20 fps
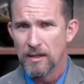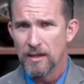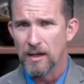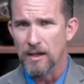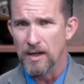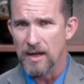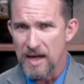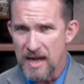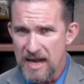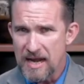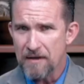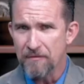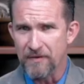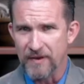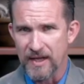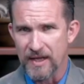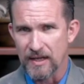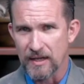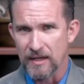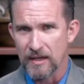
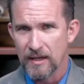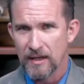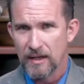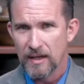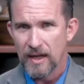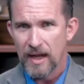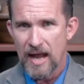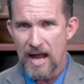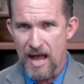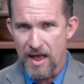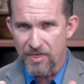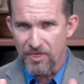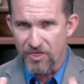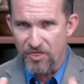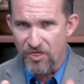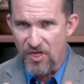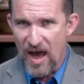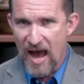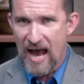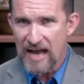living
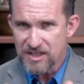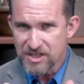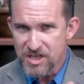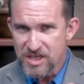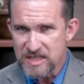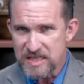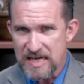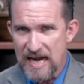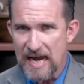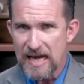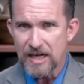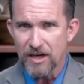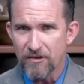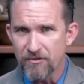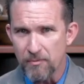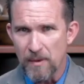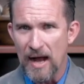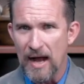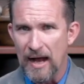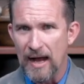in that state
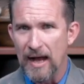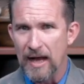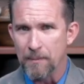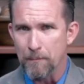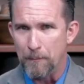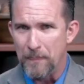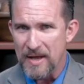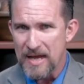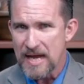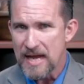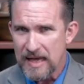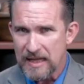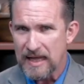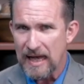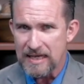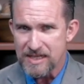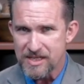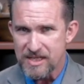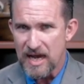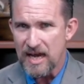of mind, being in
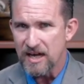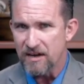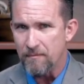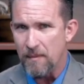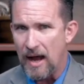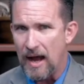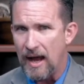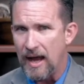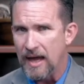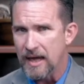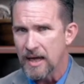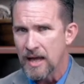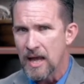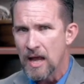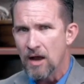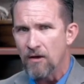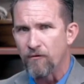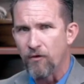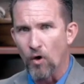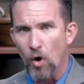that state of mind
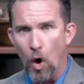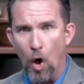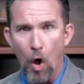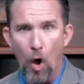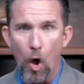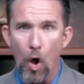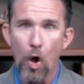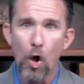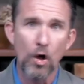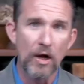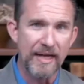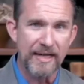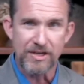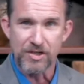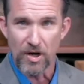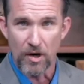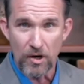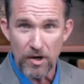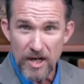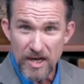for all
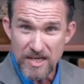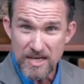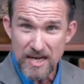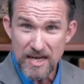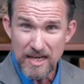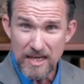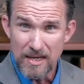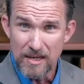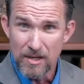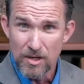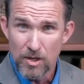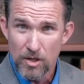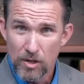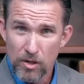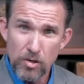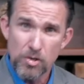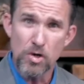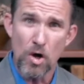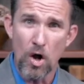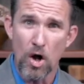eternity?
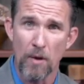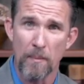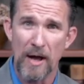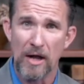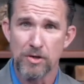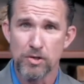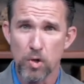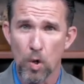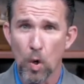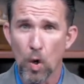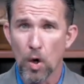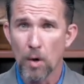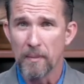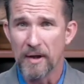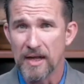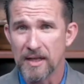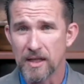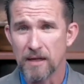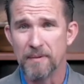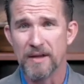You talk about
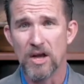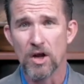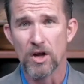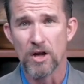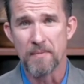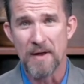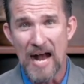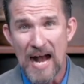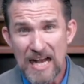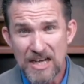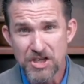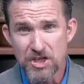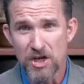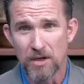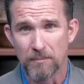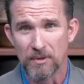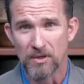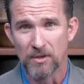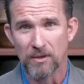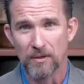torment that'd be
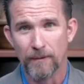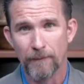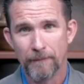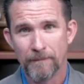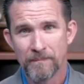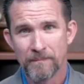unimaginable.